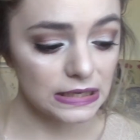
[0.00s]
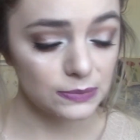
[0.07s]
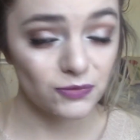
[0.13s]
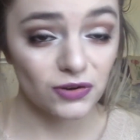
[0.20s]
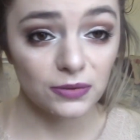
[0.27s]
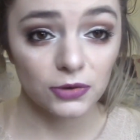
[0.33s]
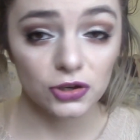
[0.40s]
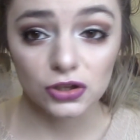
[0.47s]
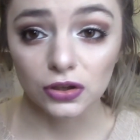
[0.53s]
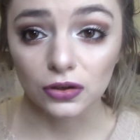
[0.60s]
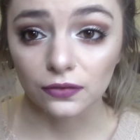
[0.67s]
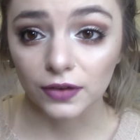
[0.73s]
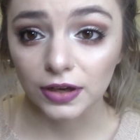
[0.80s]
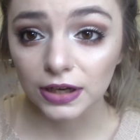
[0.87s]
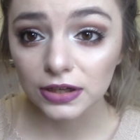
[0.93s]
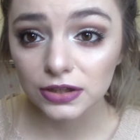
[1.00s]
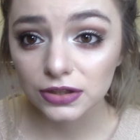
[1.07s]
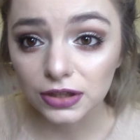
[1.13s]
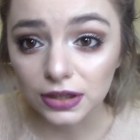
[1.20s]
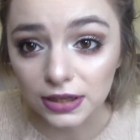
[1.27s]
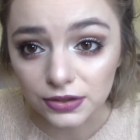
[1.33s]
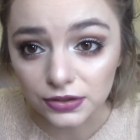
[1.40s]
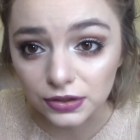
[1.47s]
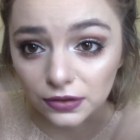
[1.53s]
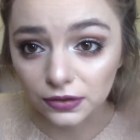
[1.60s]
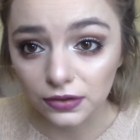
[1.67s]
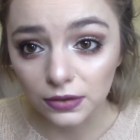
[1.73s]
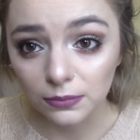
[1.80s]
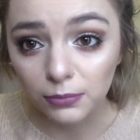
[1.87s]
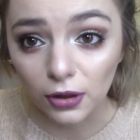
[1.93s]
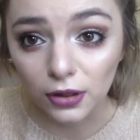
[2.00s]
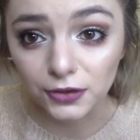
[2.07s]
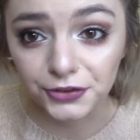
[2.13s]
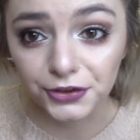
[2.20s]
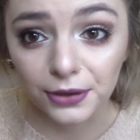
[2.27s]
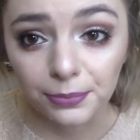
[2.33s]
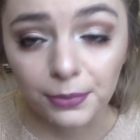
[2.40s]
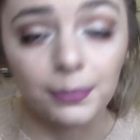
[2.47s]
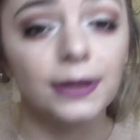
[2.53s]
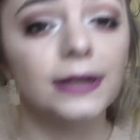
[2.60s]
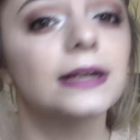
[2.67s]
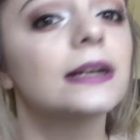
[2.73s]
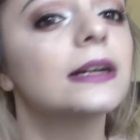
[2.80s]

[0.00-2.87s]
pretty much the look finished. Let's just polish it up a bit.